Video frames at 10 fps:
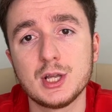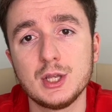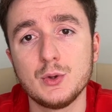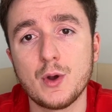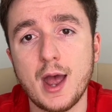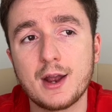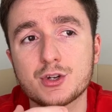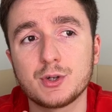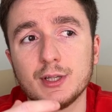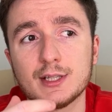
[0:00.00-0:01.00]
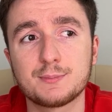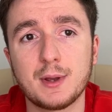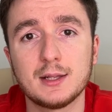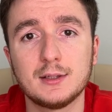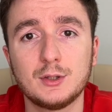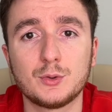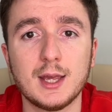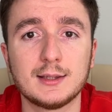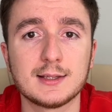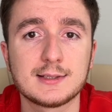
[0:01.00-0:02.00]
you actually spend to
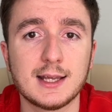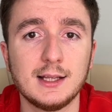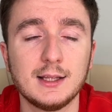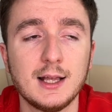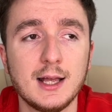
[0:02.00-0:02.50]
get a sale,